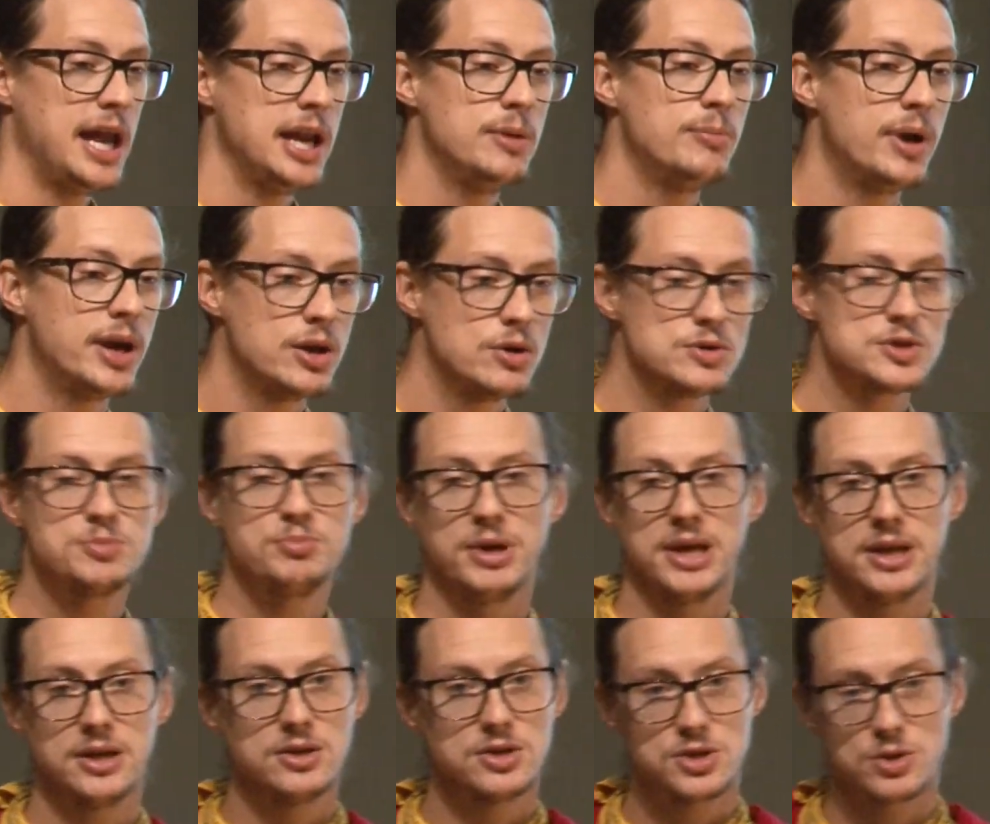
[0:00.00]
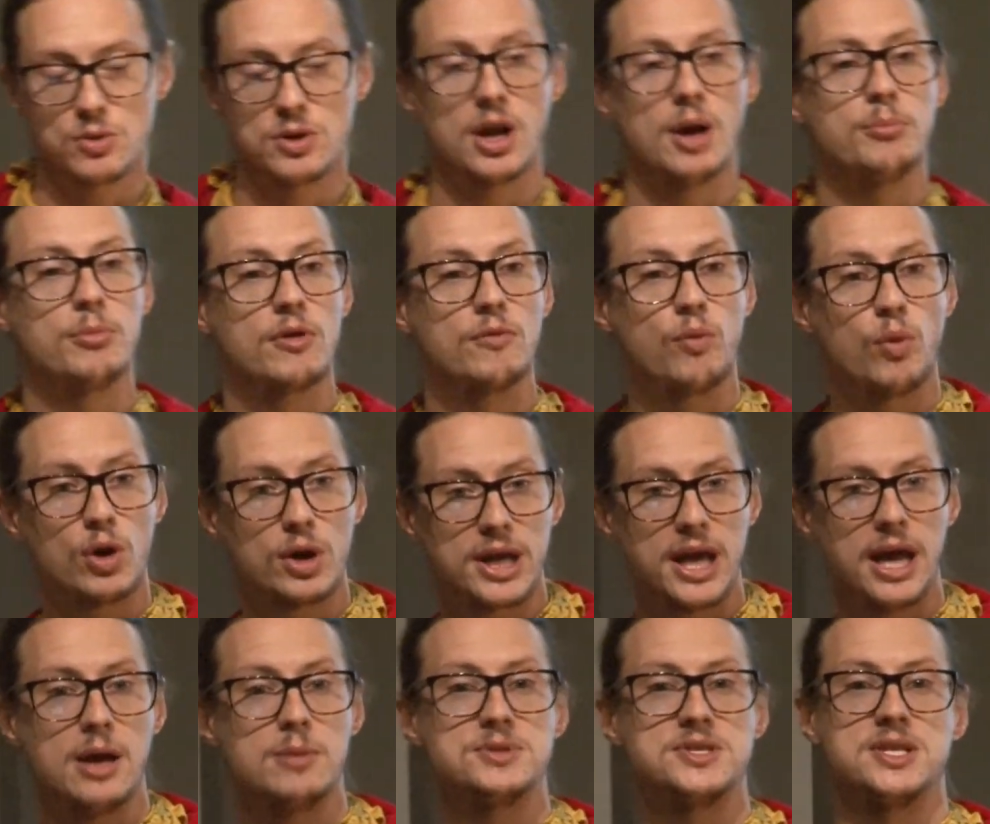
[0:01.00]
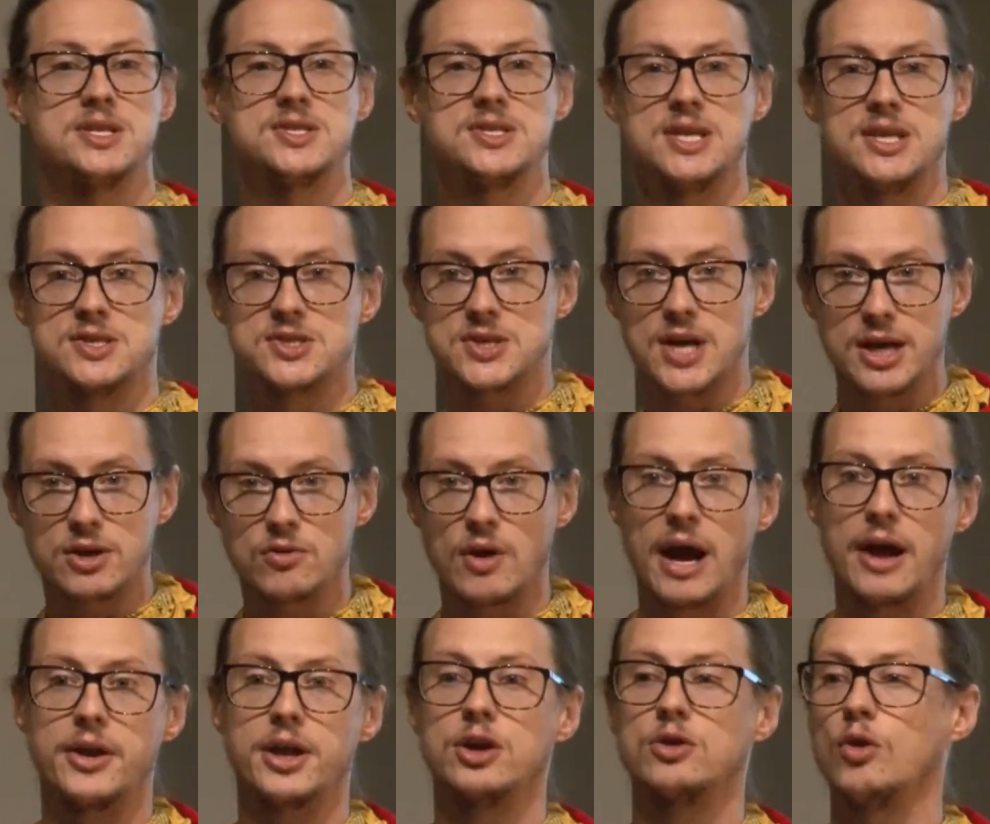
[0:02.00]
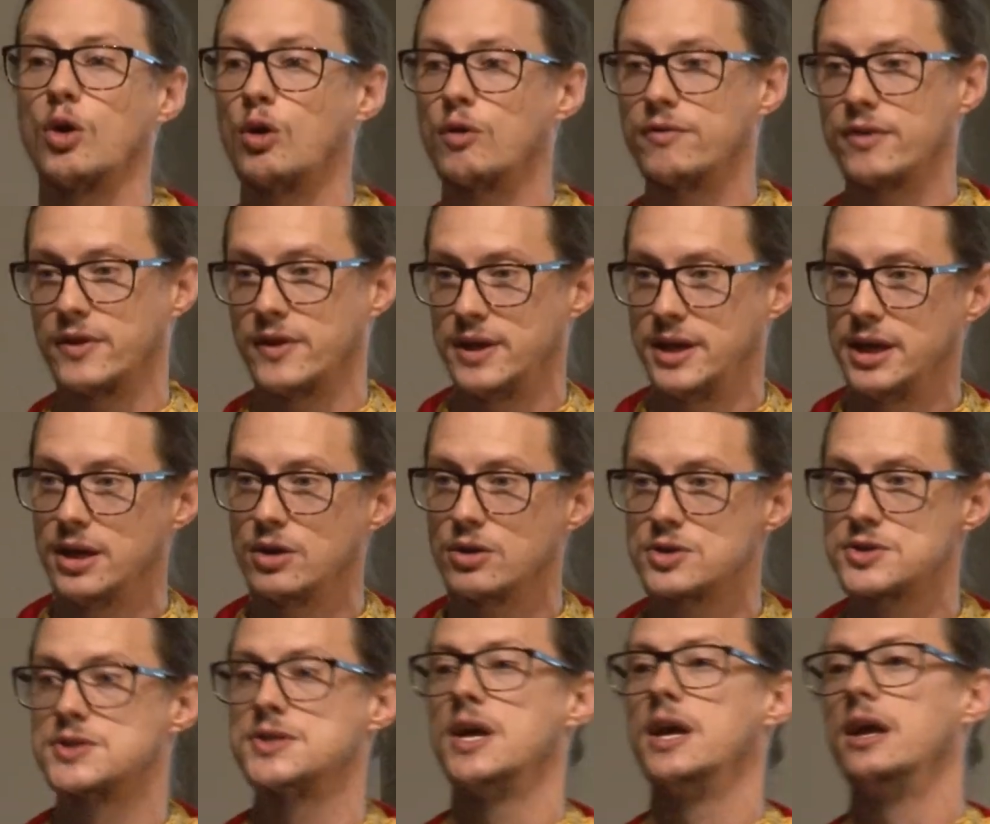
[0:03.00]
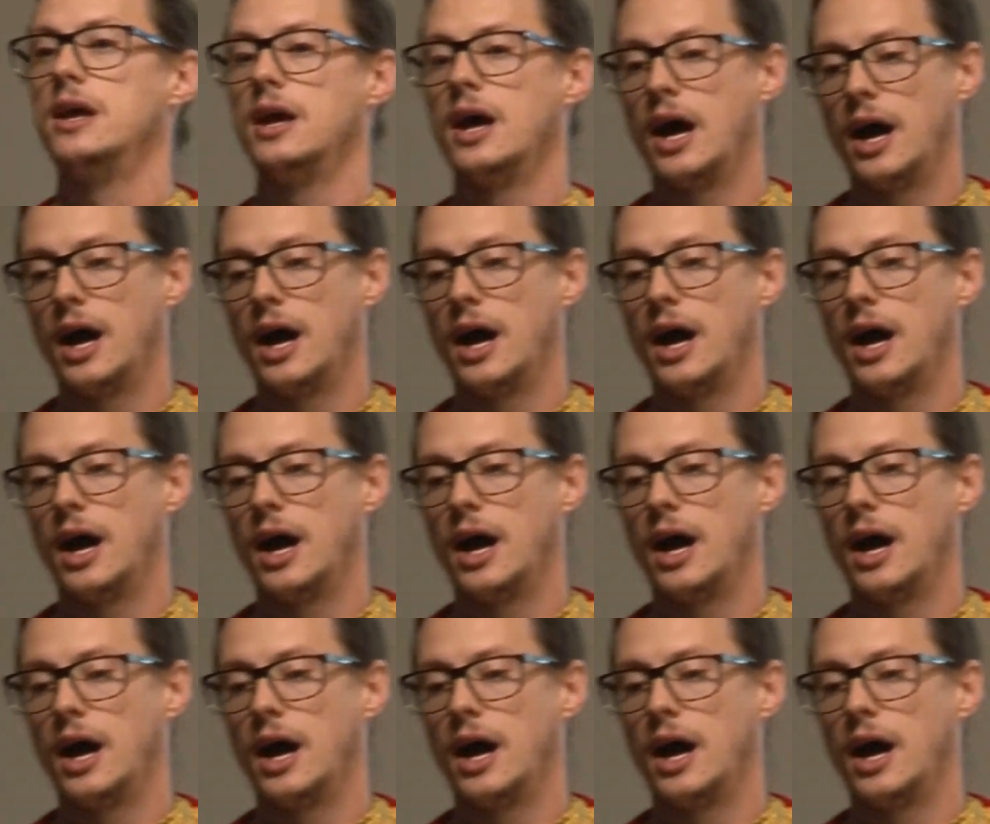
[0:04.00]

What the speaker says: Anybody who's been to a number of WordCamps and has seen SiteGround and grow over the years